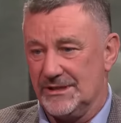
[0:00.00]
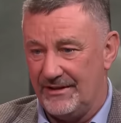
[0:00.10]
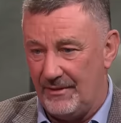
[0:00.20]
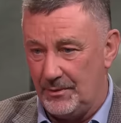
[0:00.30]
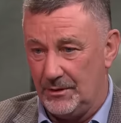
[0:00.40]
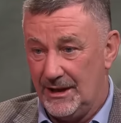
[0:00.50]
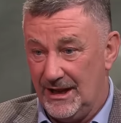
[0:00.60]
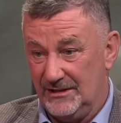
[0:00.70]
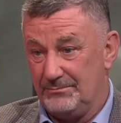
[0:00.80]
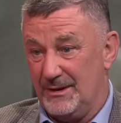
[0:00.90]
to Liverpool.
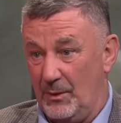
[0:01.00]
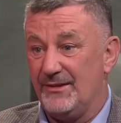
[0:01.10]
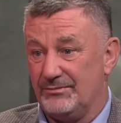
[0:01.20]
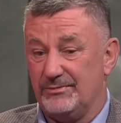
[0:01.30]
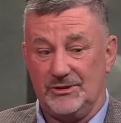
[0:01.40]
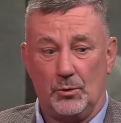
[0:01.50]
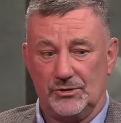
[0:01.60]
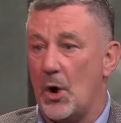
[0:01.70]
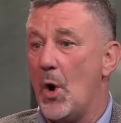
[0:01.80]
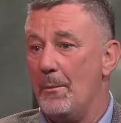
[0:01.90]
And my wife,
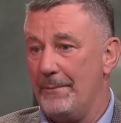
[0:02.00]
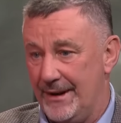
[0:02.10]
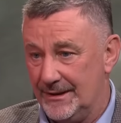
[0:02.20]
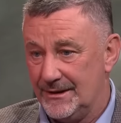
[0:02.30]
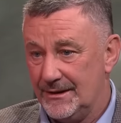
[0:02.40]
Joan's a homebird.